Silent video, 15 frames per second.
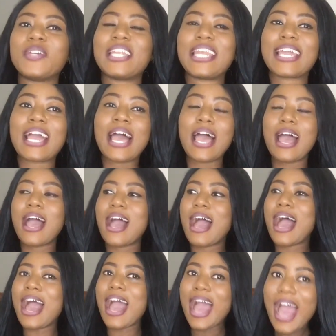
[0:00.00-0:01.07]
you're like,
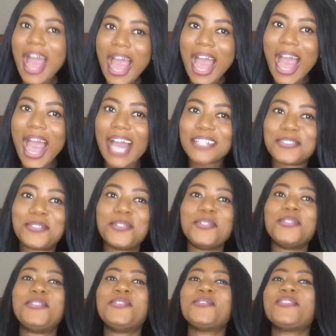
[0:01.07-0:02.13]

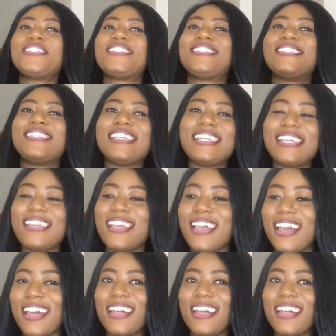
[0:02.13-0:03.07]
did you see